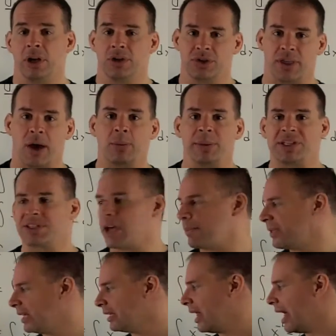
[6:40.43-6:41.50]
So that would be
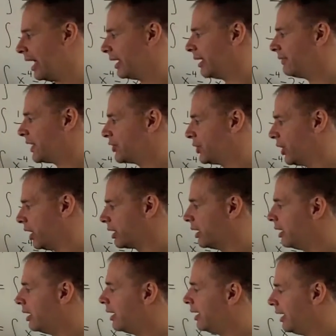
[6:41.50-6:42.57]
something like if I
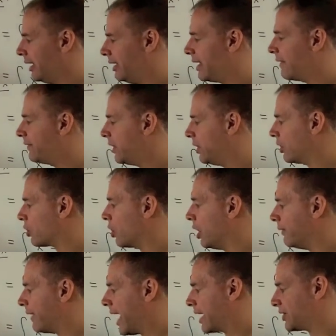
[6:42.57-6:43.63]
took indefinite
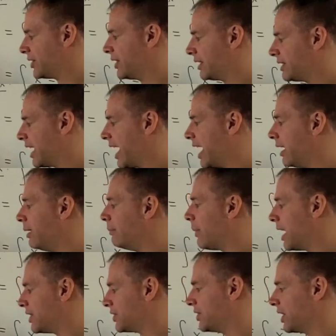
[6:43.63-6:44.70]
integral of x to the 10
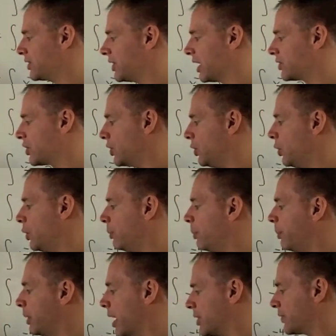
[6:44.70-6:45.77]
minus 6x
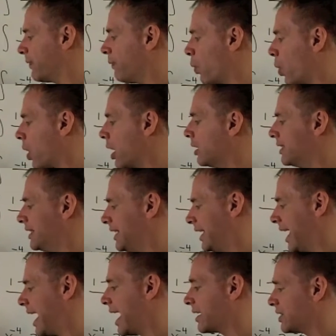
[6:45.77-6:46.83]
cubed plus 4
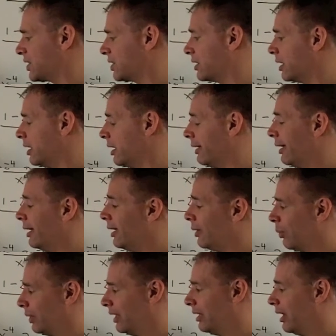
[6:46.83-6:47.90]
dx,
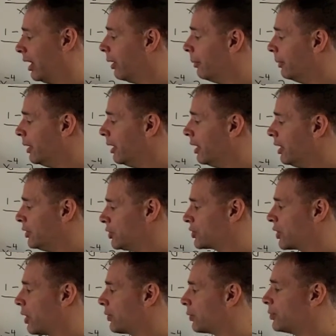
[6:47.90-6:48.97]
what do you do?
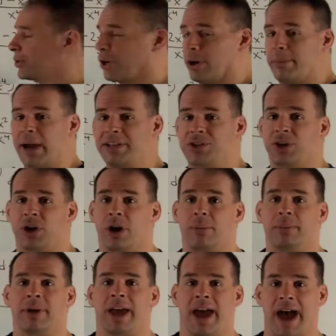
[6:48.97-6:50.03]
Just go through term by
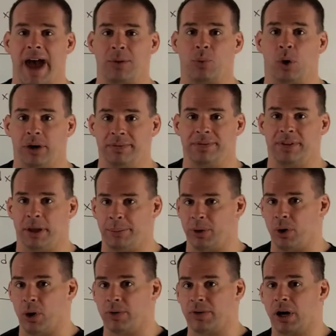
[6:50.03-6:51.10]
term, add 1 and flip
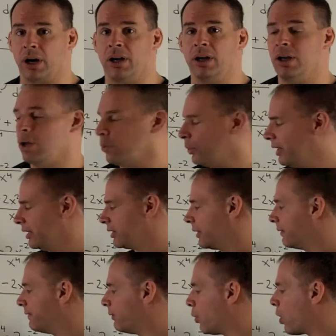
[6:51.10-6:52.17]
it over. When you get to
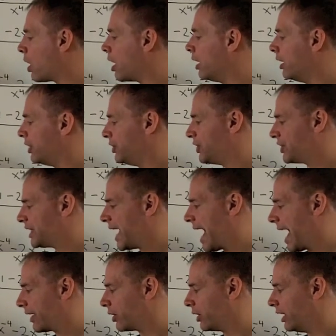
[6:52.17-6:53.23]
the 4, you just
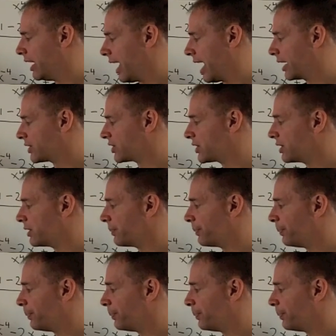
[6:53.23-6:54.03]
tack on an x.